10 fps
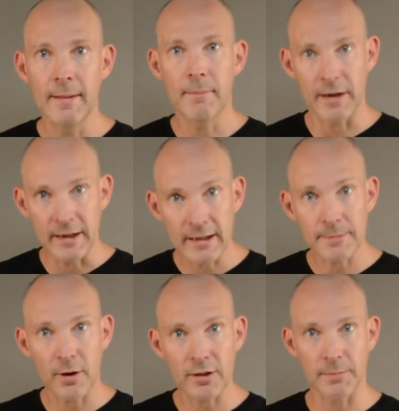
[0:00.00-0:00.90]
But it is
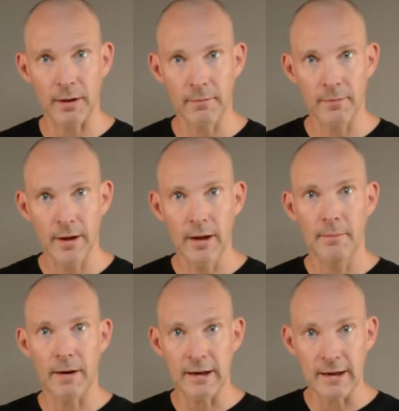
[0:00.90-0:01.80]
possible,
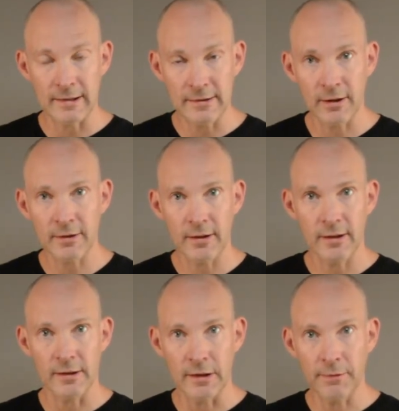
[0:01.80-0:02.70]
but it is not
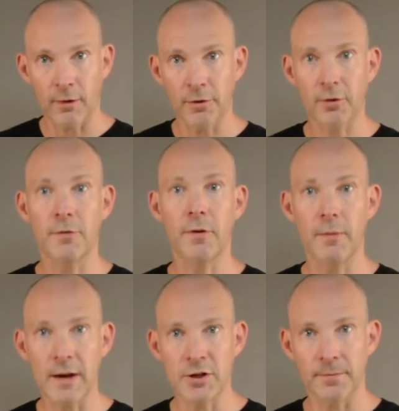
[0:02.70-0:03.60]
the default
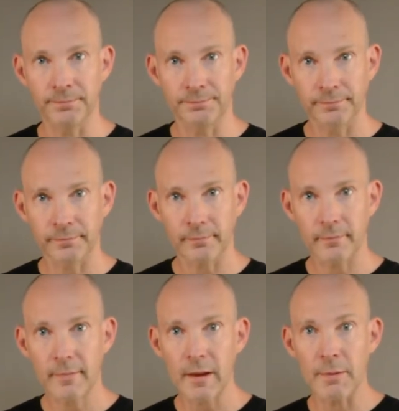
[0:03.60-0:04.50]
configuration.
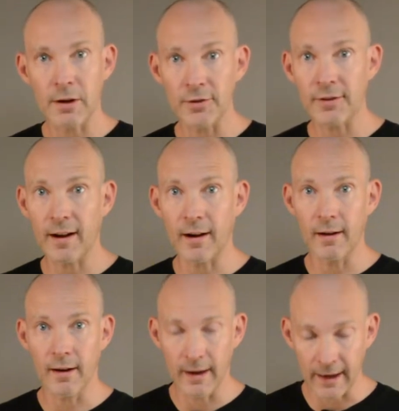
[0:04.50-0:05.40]
Because,
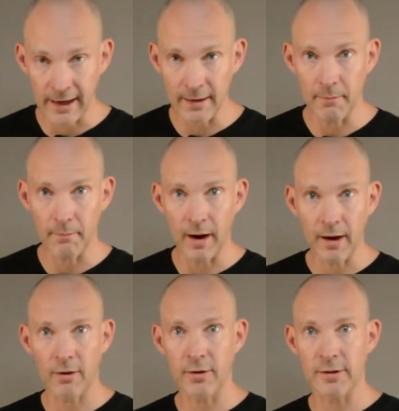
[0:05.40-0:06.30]
again,
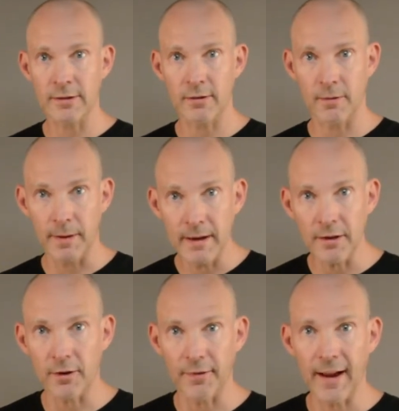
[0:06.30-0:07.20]
my honest
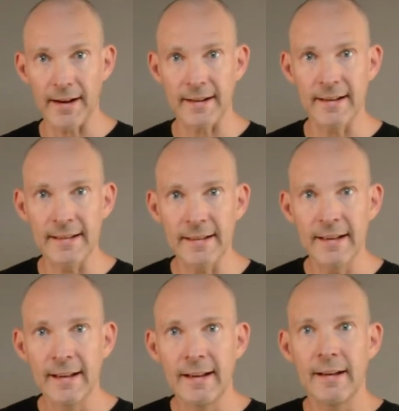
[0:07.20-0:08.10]
opinion on that is,
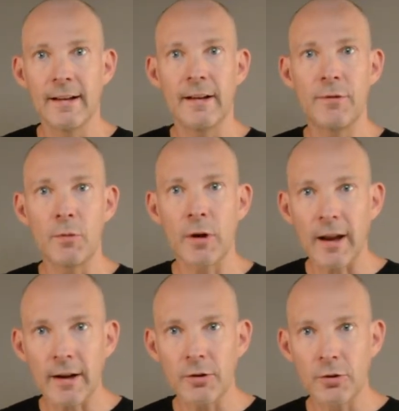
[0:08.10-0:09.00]
if you would
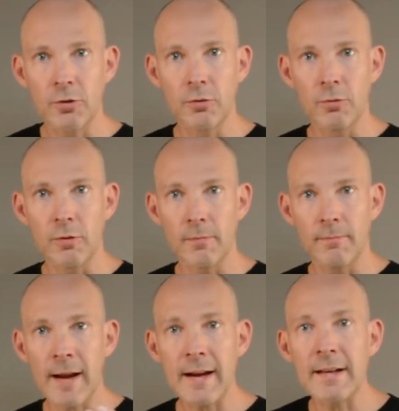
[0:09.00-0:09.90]
like to
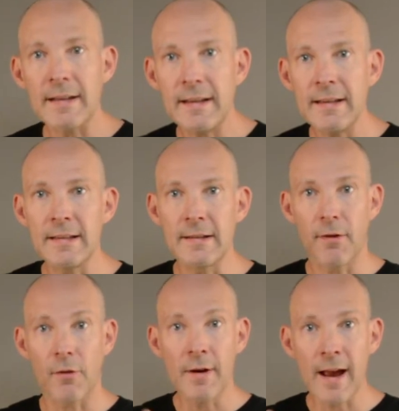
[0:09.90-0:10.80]
make it easy
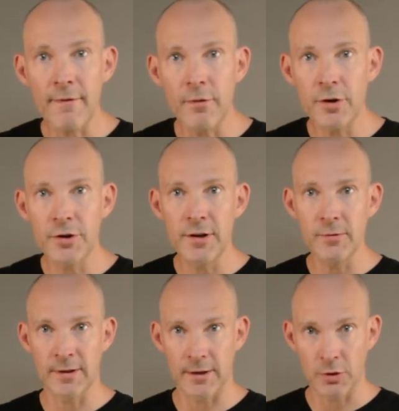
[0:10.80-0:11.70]
for an average
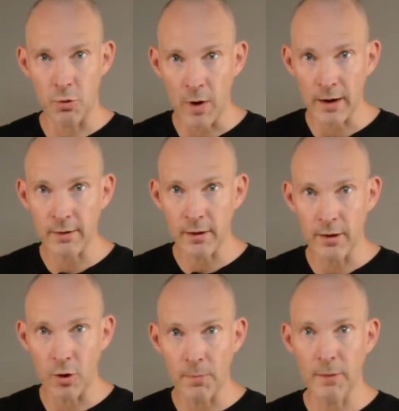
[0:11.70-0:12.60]
user to run
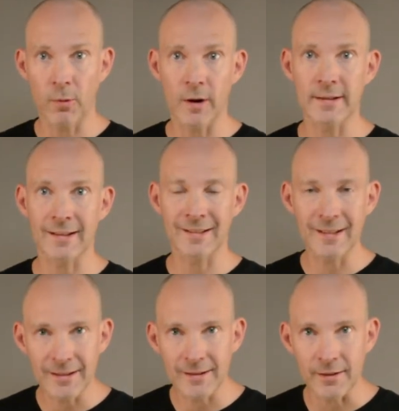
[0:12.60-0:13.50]
an open voice
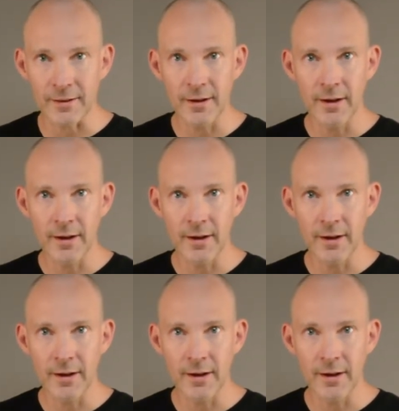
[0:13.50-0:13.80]
assistant,